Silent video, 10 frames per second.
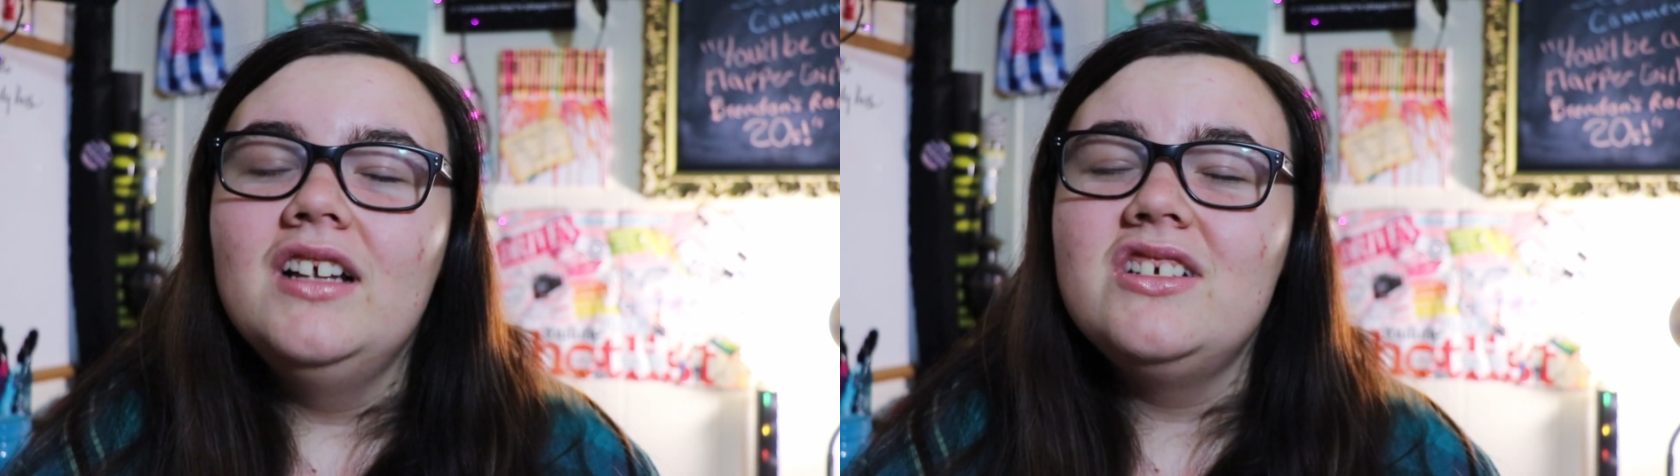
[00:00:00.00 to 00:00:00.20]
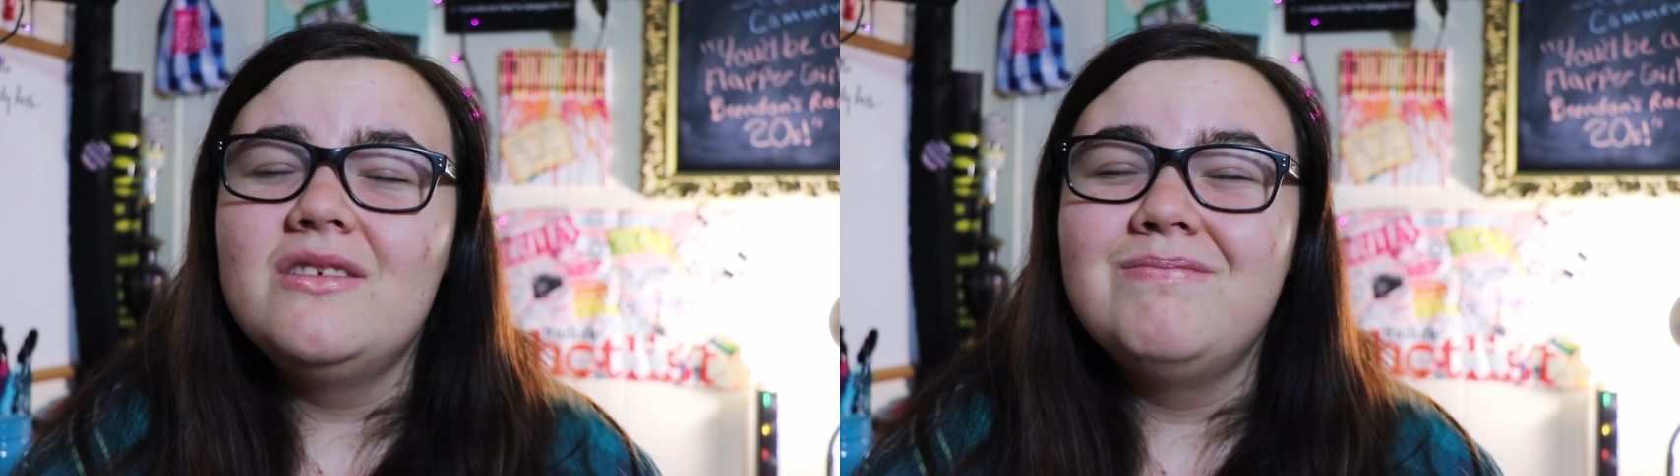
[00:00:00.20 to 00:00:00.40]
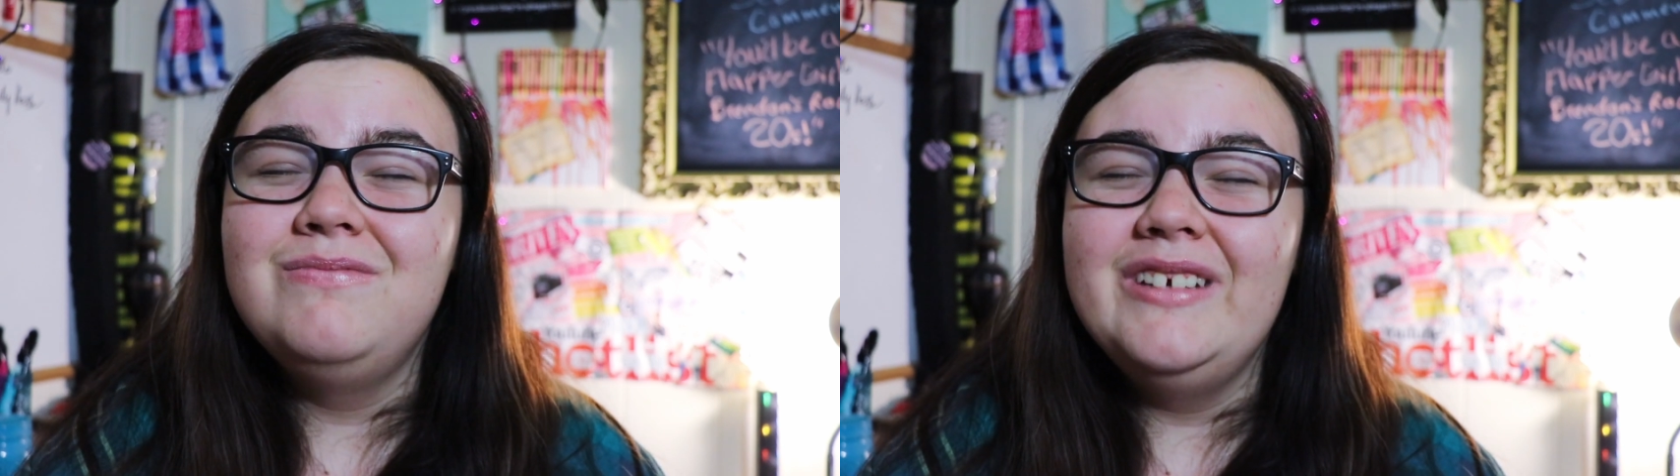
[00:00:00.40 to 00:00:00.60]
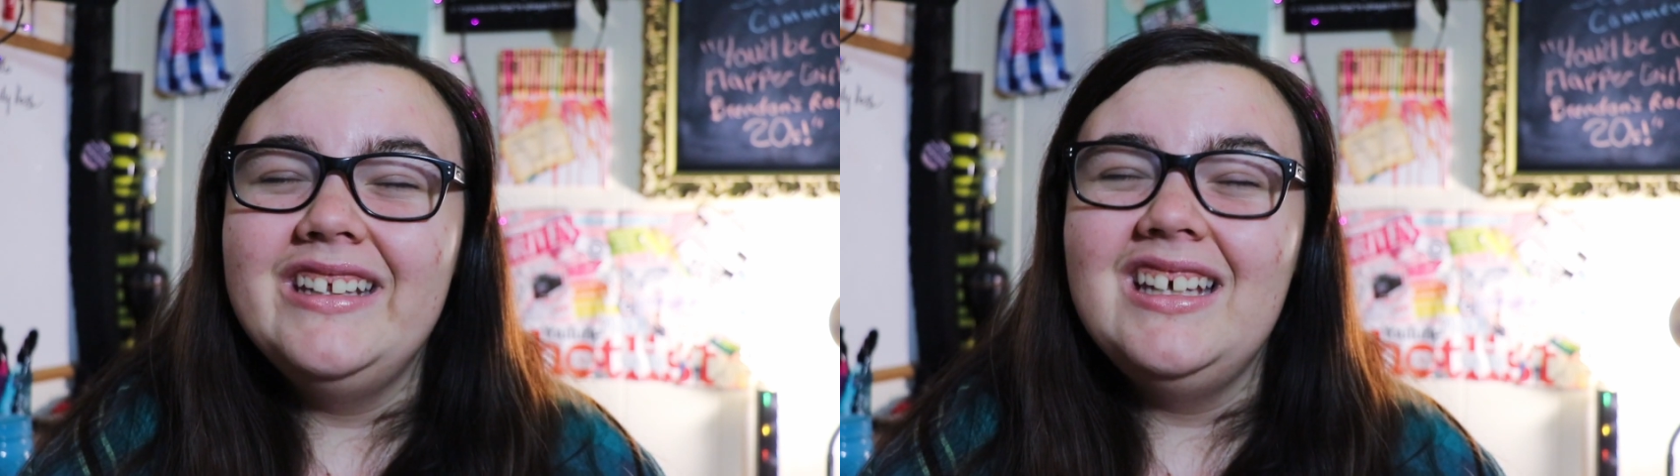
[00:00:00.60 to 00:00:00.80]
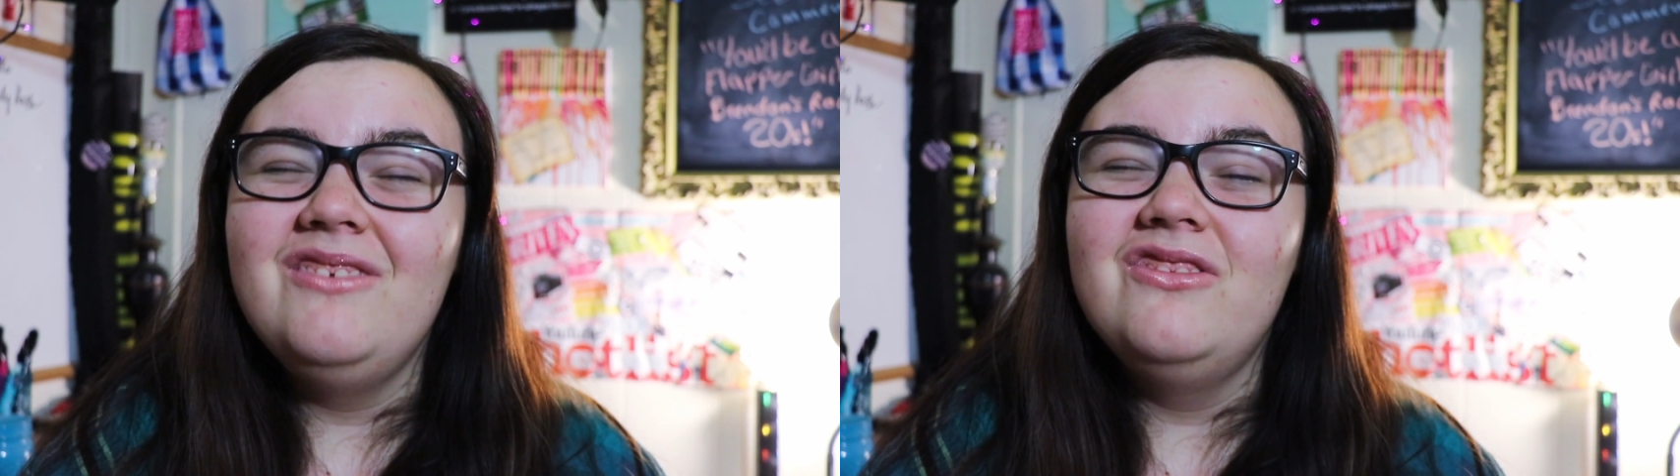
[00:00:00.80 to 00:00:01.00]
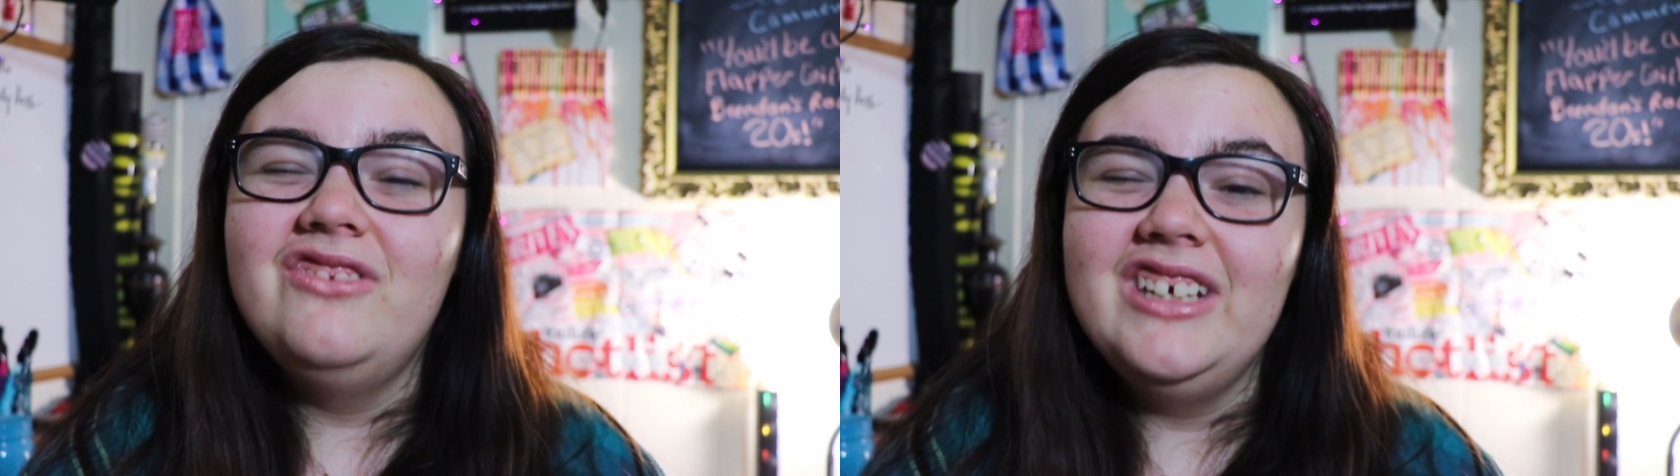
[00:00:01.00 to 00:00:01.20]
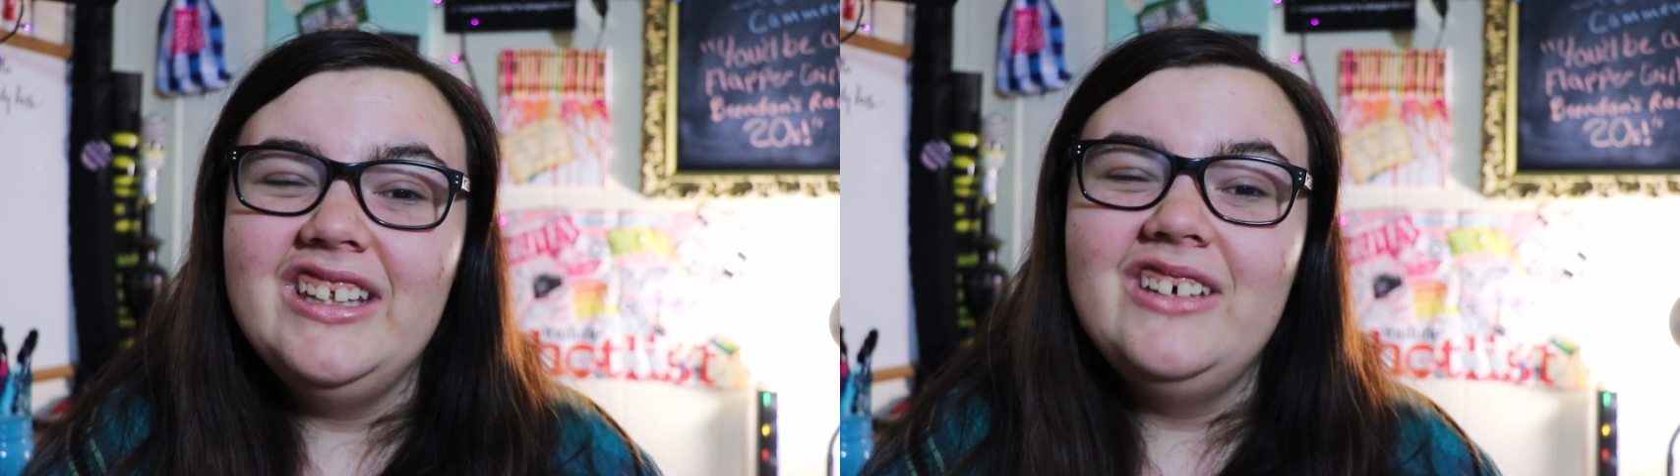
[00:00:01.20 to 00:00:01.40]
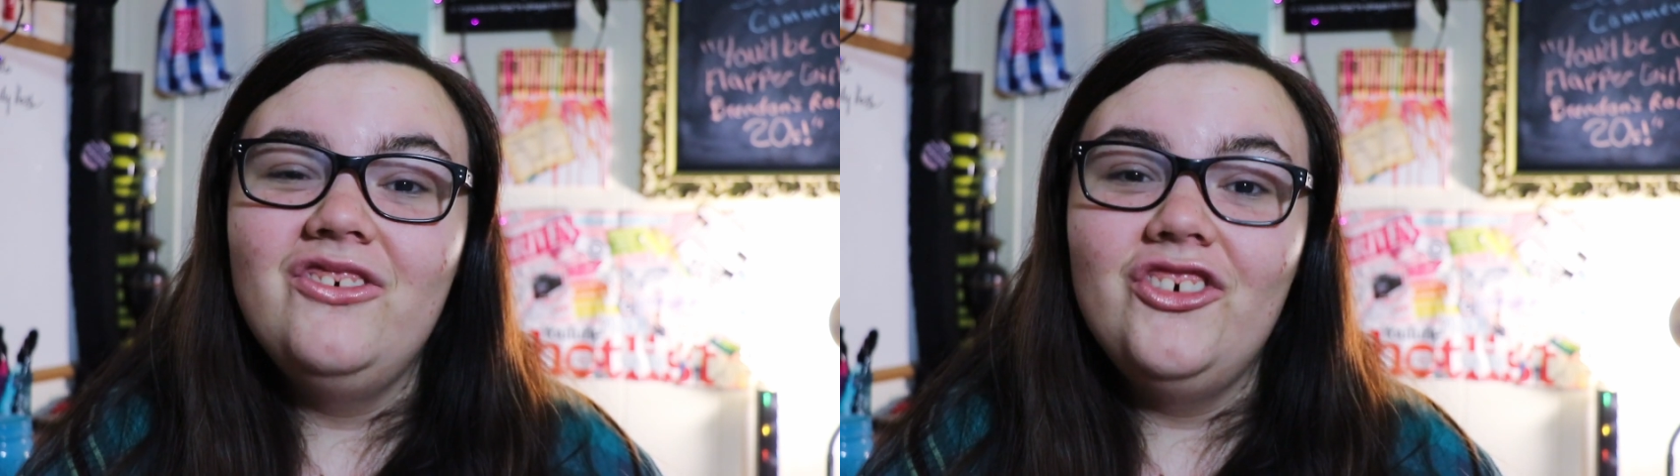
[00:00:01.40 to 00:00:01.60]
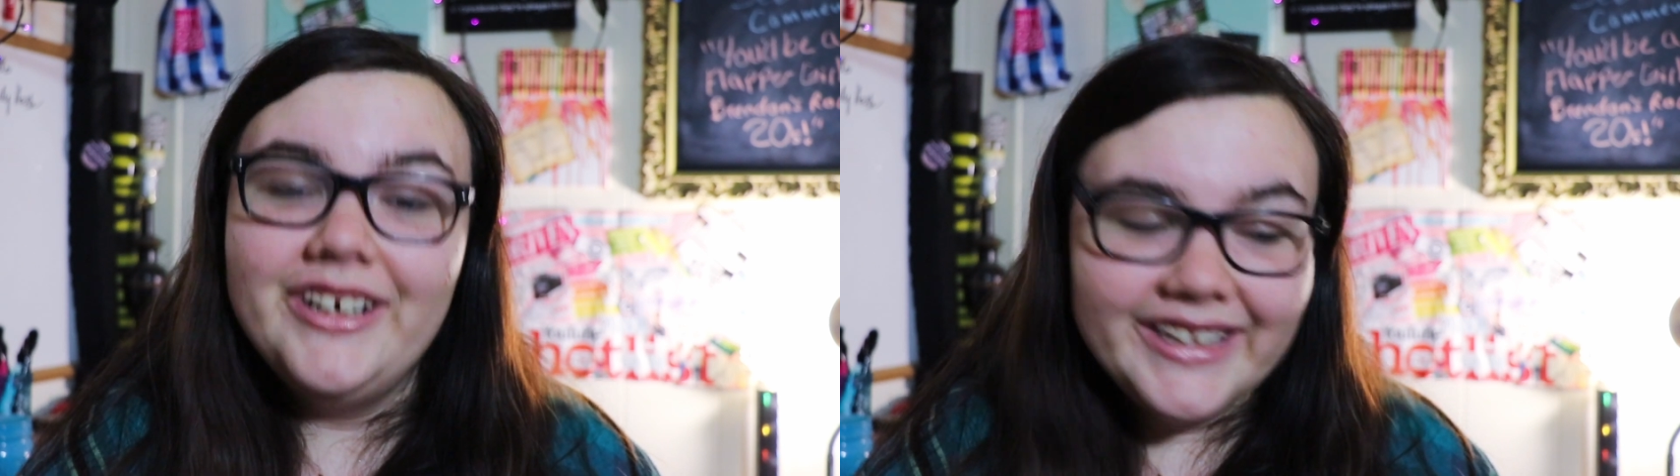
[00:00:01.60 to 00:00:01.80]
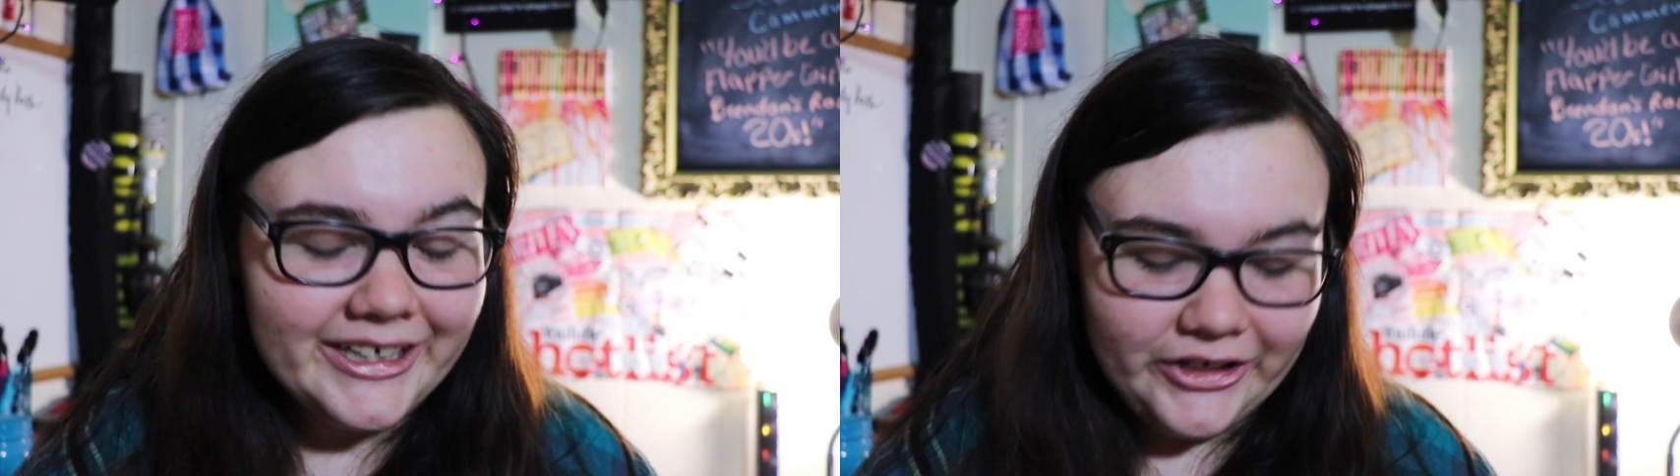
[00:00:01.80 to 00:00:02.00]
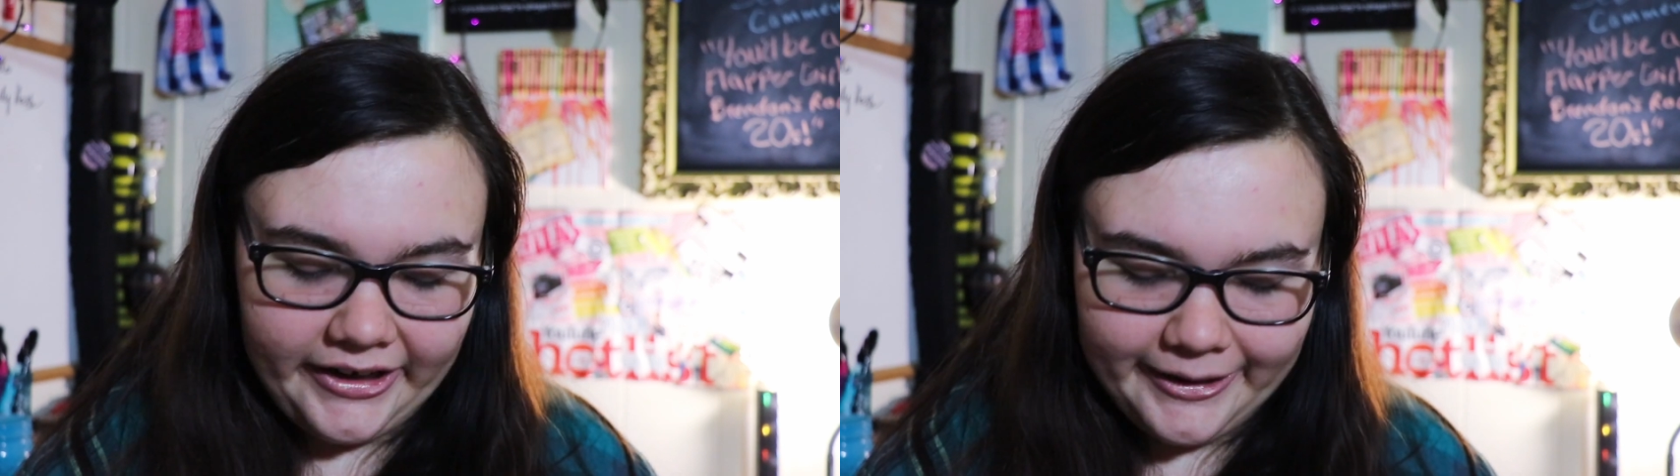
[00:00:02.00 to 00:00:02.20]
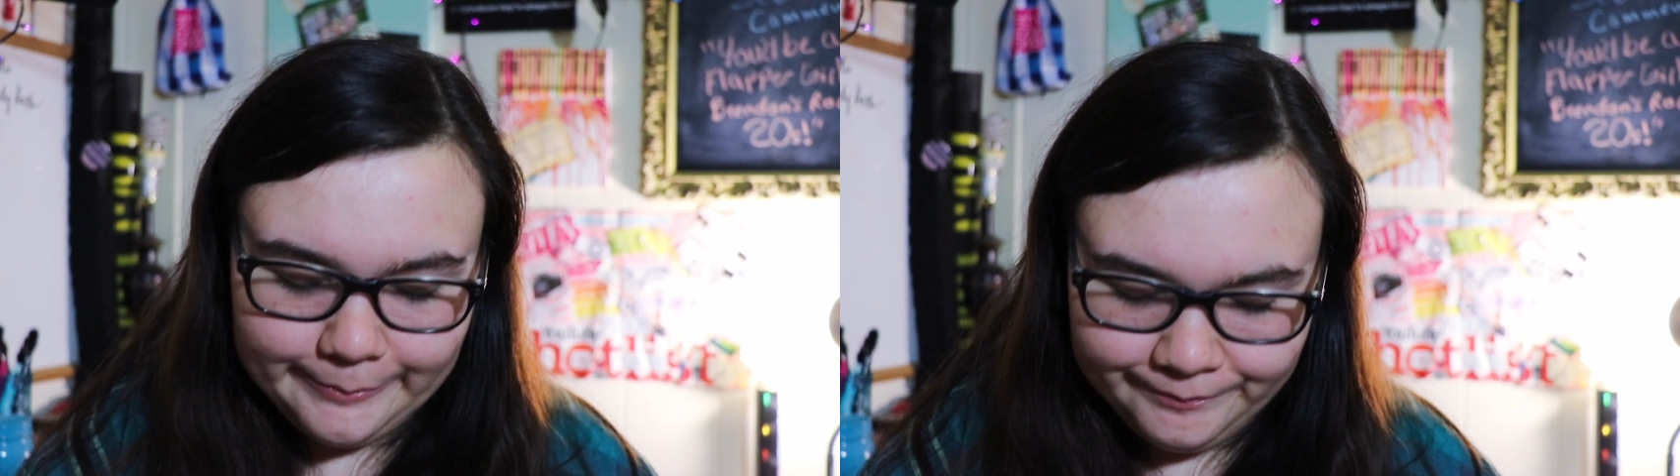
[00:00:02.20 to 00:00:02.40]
it's just really, really, really great.